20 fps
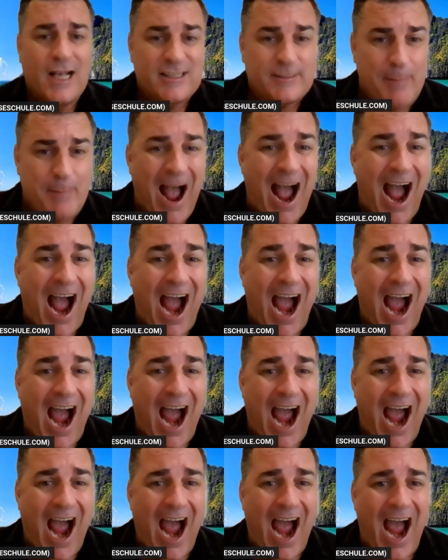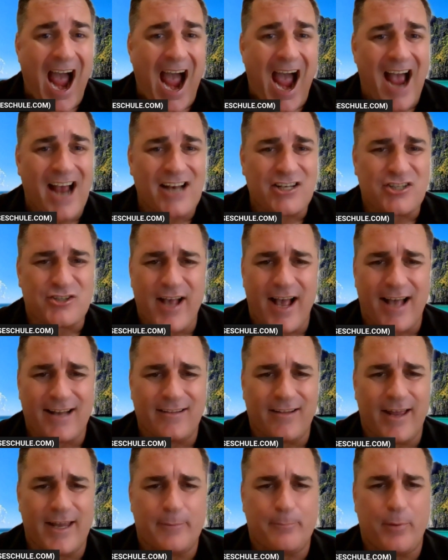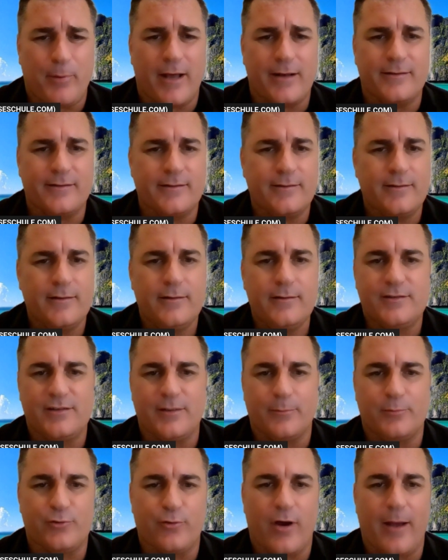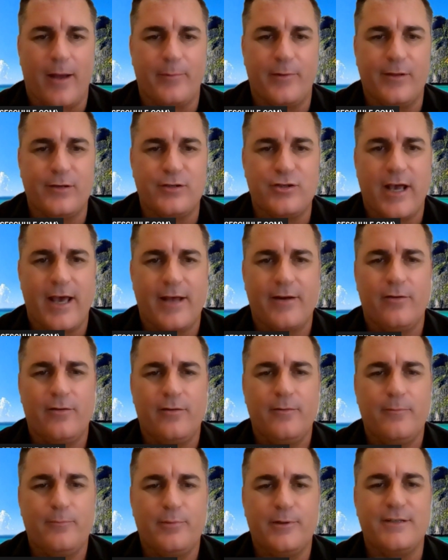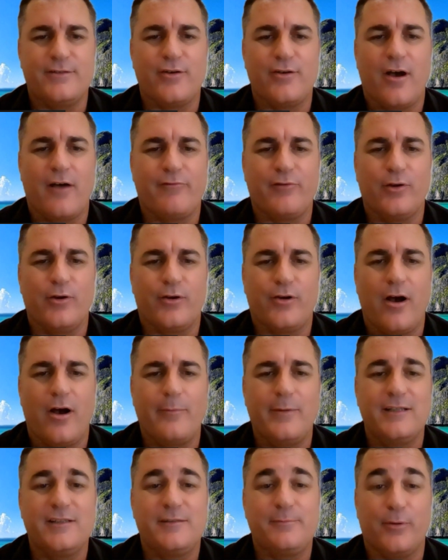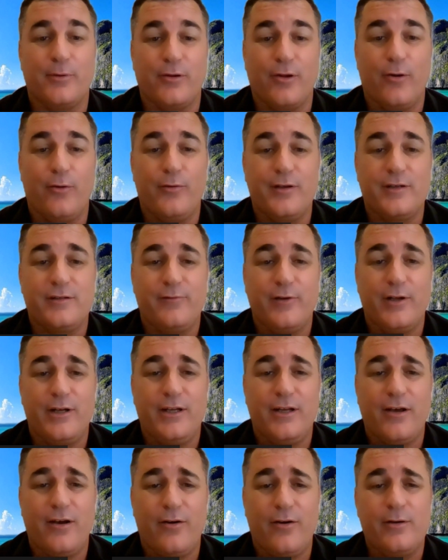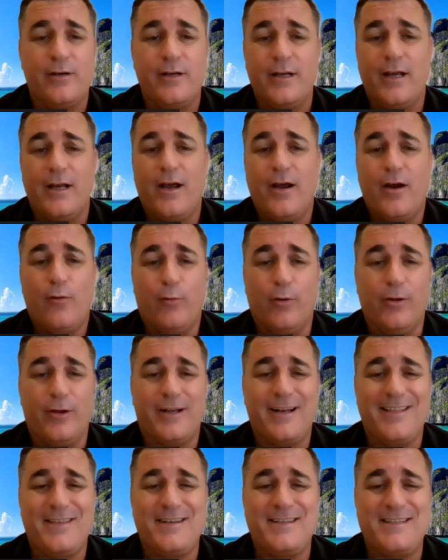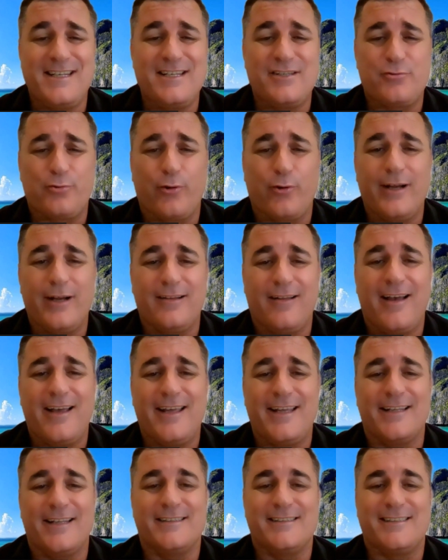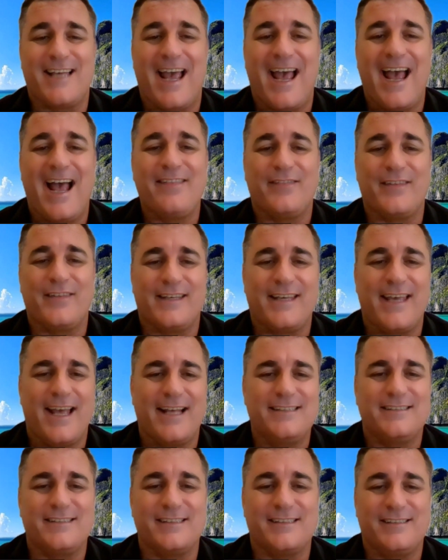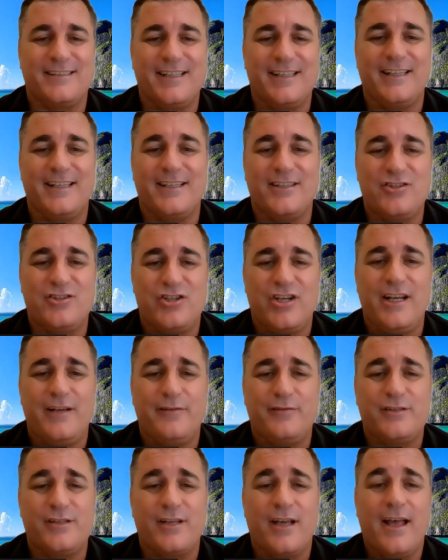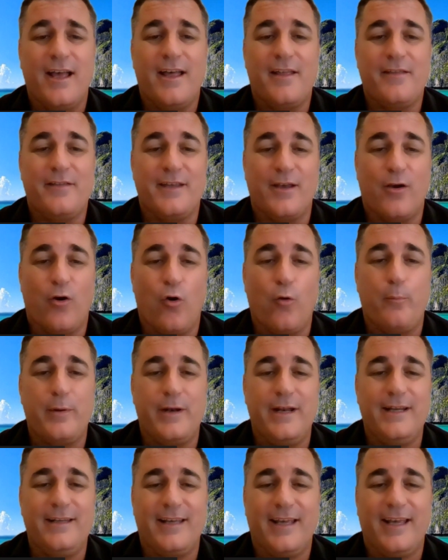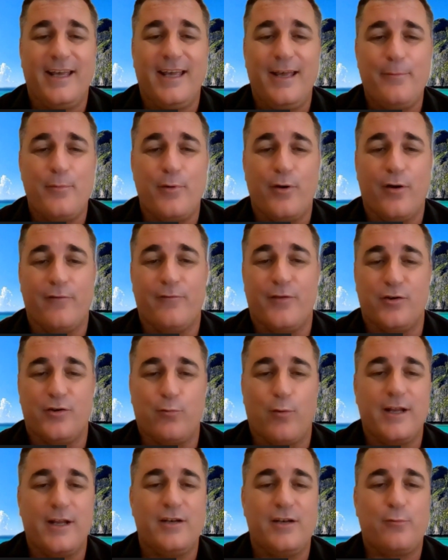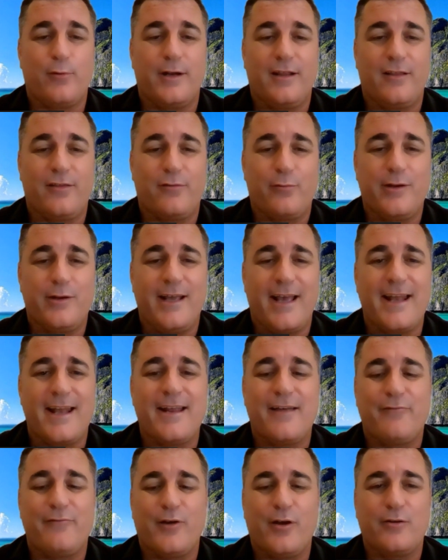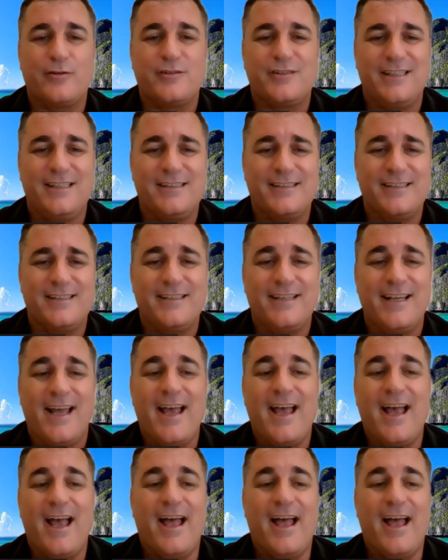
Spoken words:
smash that like button. Subscribe to the channel. Please offer your comments below this video. We're looking at the Detroit Lions at the Kansas City Chiefs, the opening game of the 2023 NFL season.